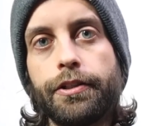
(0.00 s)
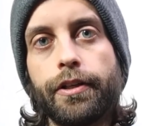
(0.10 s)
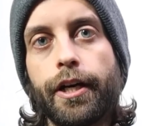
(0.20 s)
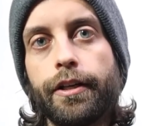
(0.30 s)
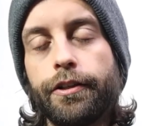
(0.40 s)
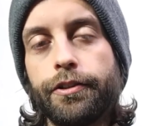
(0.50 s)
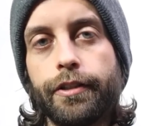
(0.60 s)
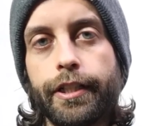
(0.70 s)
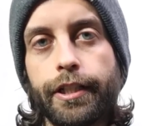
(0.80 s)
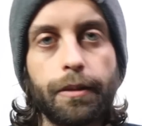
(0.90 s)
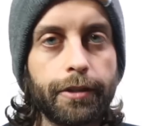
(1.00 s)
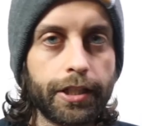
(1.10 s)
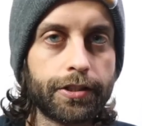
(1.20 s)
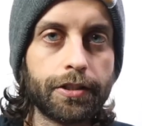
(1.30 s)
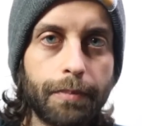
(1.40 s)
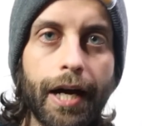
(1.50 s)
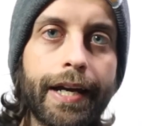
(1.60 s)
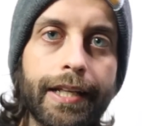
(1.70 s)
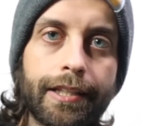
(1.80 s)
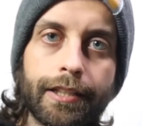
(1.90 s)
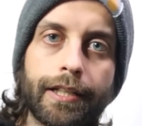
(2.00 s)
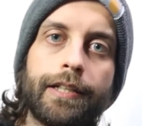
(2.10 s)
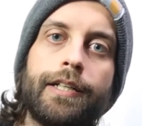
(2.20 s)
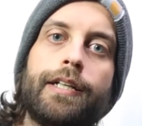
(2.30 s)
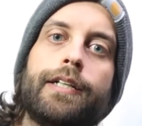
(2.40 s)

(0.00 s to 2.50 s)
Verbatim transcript: You're not under any obligation to buy anything,